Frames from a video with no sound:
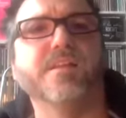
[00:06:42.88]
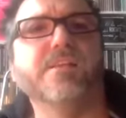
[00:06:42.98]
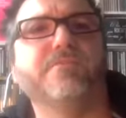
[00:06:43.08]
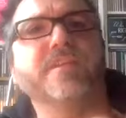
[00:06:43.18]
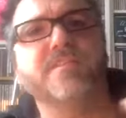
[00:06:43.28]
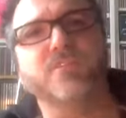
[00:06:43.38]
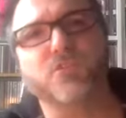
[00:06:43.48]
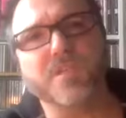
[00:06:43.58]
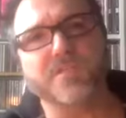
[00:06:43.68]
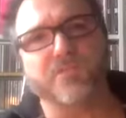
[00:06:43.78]
The events in
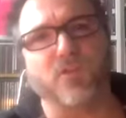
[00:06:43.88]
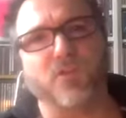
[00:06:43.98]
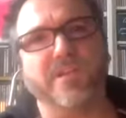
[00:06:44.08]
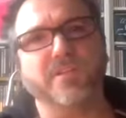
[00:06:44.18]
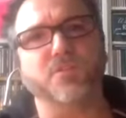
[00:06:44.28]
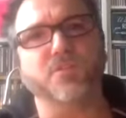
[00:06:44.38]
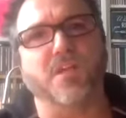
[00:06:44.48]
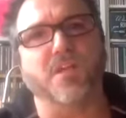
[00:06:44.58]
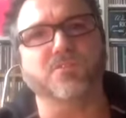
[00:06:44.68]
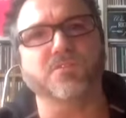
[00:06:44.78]
Greece following
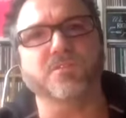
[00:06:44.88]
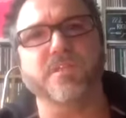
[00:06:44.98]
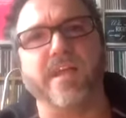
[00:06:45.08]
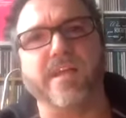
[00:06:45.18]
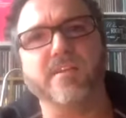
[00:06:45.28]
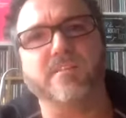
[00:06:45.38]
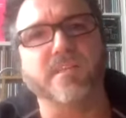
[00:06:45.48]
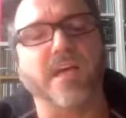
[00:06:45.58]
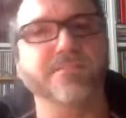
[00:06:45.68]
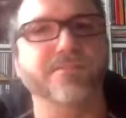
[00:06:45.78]

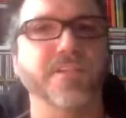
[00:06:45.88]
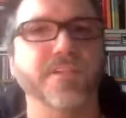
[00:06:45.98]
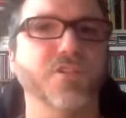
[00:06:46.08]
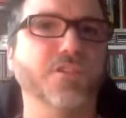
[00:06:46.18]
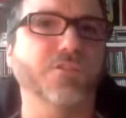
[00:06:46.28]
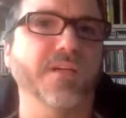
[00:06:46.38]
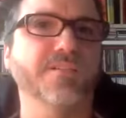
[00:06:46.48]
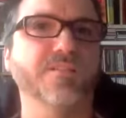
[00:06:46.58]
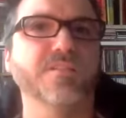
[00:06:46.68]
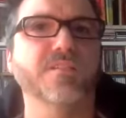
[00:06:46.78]
2008-9 financial
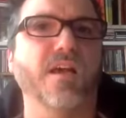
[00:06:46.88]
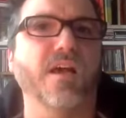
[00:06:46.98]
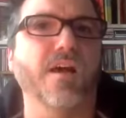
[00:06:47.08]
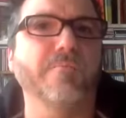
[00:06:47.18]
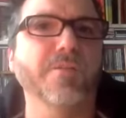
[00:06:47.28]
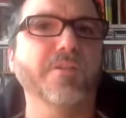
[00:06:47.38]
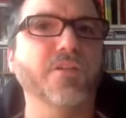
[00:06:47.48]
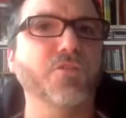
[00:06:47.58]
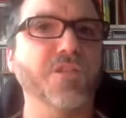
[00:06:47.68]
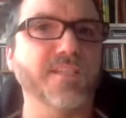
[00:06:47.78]
crisis are maybe a
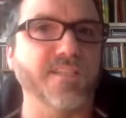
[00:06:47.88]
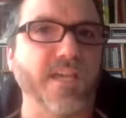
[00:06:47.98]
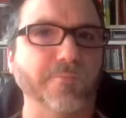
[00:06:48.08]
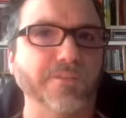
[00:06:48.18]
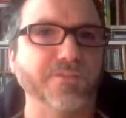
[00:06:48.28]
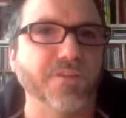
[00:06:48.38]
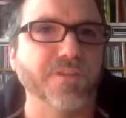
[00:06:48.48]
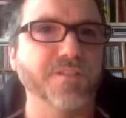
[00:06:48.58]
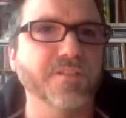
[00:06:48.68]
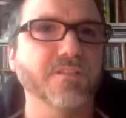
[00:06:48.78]
good example for
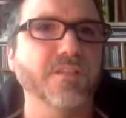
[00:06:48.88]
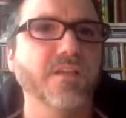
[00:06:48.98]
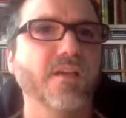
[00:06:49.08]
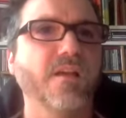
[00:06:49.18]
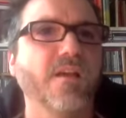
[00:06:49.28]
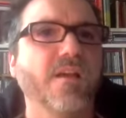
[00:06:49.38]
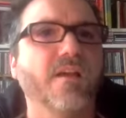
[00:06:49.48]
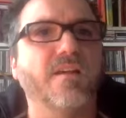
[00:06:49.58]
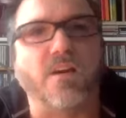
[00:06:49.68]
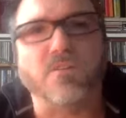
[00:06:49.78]
this.
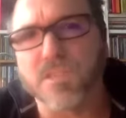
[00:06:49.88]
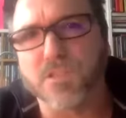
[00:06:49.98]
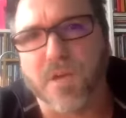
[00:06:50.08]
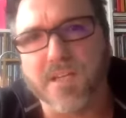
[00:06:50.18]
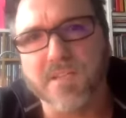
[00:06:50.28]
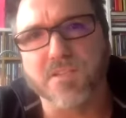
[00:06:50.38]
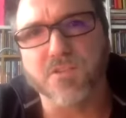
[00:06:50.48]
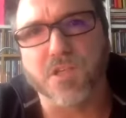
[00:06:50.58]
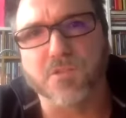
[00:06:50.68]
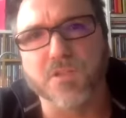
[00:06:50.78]
Countless riots
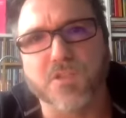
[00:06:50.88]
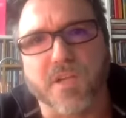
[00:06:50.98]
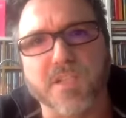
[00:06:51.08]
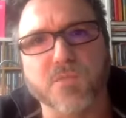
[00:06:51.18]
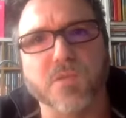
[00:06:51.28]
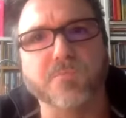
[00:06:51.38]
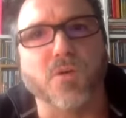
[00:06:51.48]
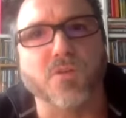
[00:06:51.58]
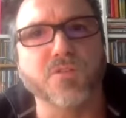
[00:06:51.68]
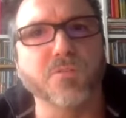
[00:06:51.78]
and general strikes were
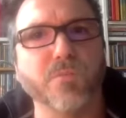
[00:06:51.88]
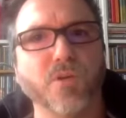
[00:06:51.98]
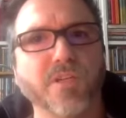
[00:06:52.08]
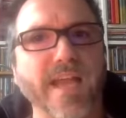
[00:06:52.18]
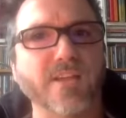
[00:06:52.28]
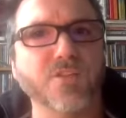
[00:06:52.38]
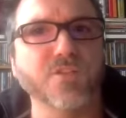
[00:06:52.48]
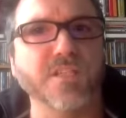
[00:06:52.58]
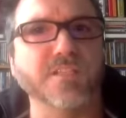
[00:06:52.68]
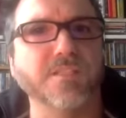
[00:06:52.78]
important symbolic
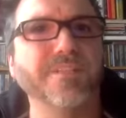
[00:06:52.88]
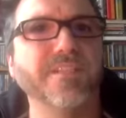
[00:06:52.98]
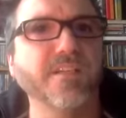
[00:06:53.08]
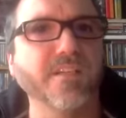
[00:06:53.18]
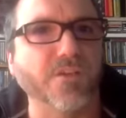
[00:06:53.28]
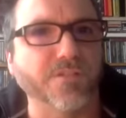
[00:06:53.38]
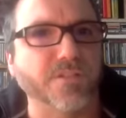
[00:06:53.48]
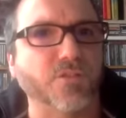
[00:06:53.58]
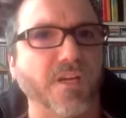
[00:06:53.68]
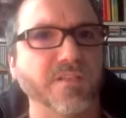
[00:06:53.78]
actions at the beginning of the
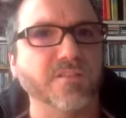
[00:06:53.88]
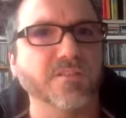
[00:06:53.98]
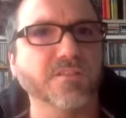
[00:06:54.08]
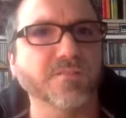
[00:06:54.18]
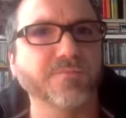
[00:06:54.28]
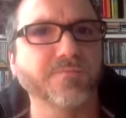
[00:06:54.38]
crisis,